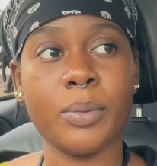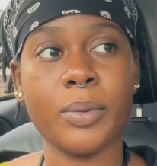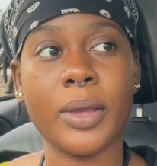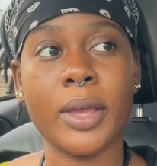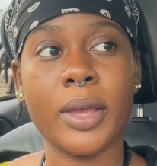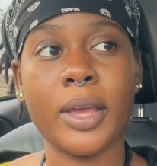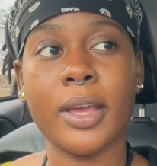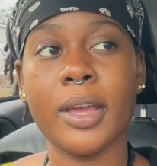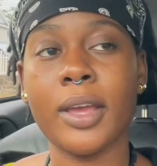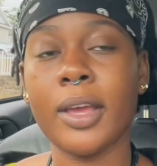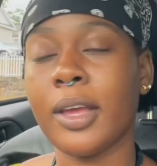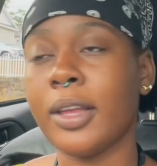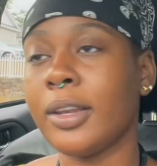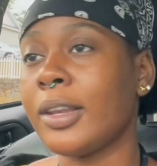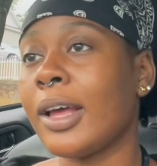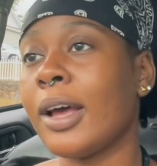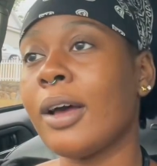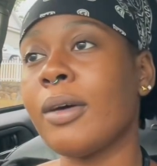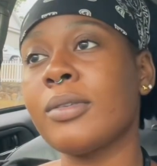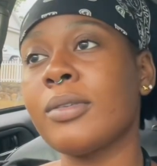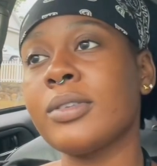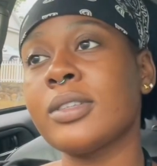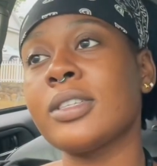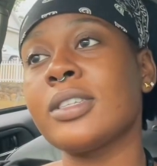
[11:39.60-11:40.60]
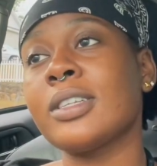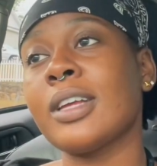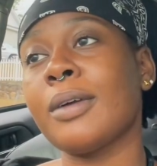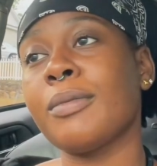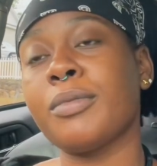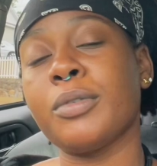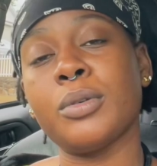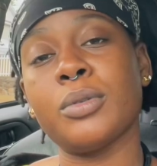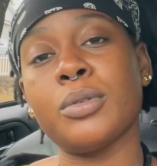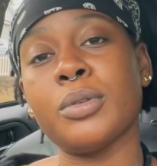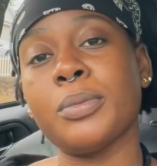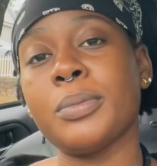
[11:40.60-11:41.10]
okay and now is the time
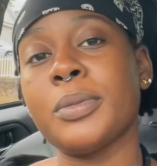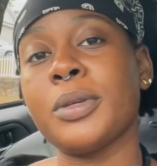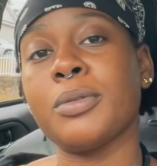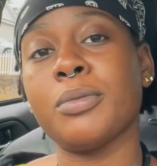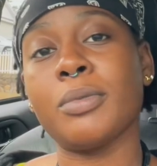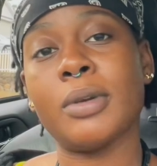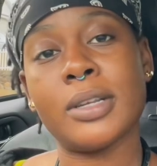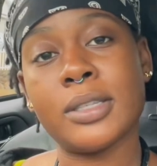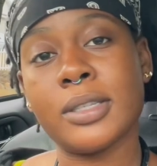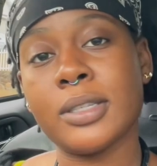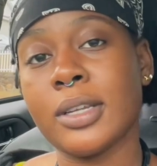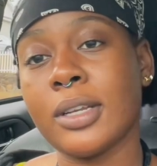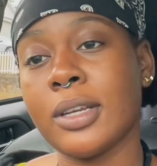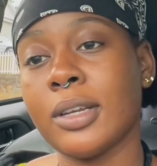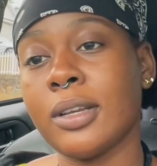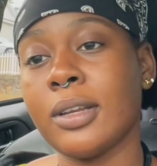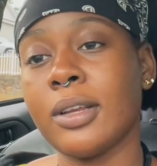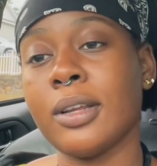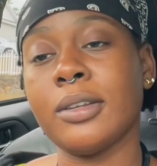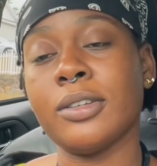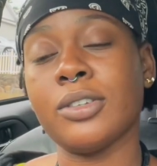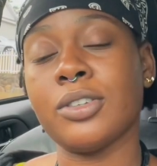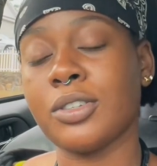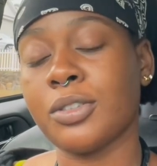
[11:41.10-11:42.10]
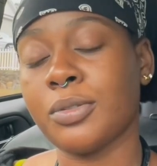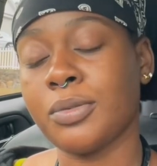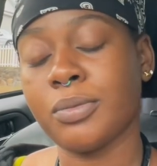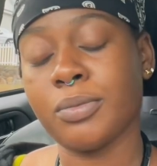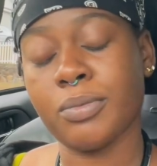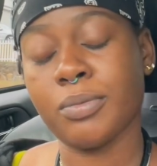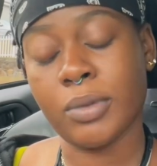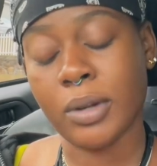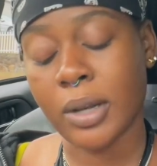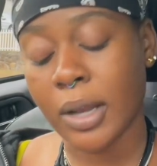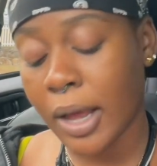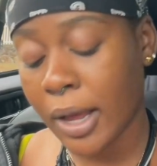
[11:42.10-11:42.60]
for you to be resting and just
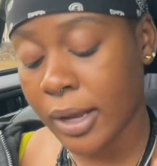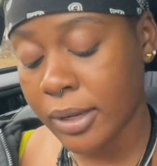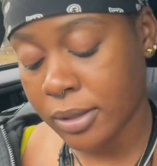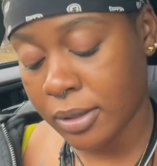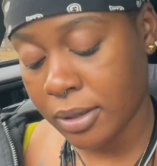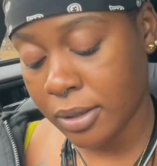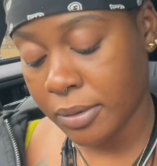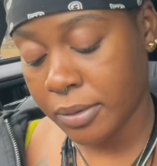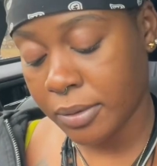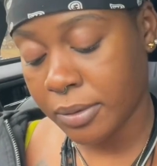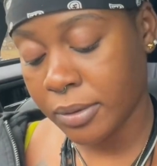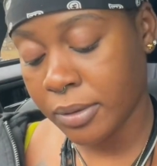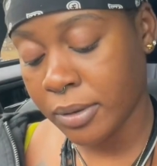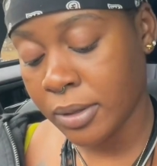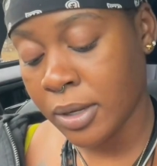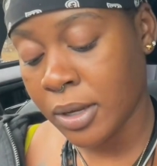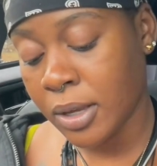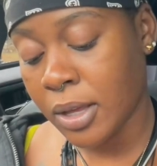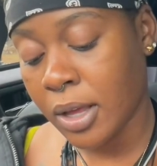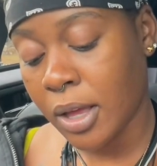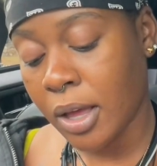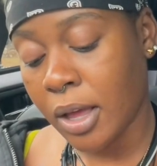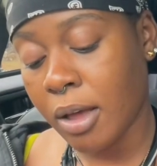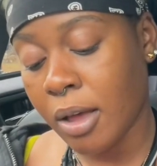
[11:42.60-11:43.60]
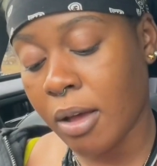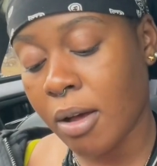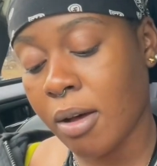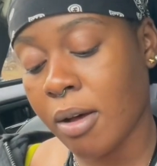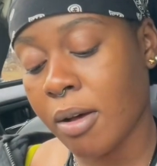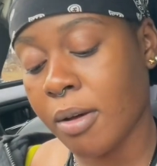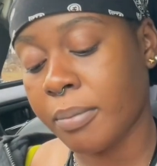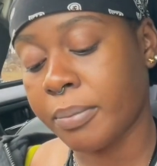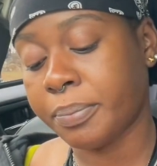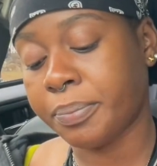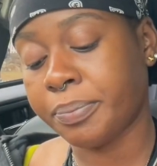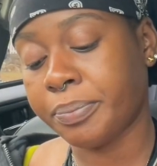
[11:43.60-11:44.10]
relaxing
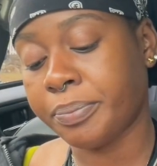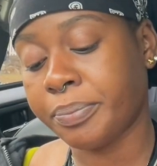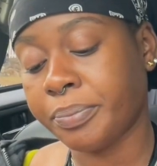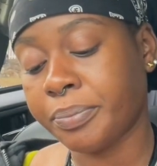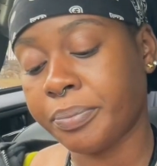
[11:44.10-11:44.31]
um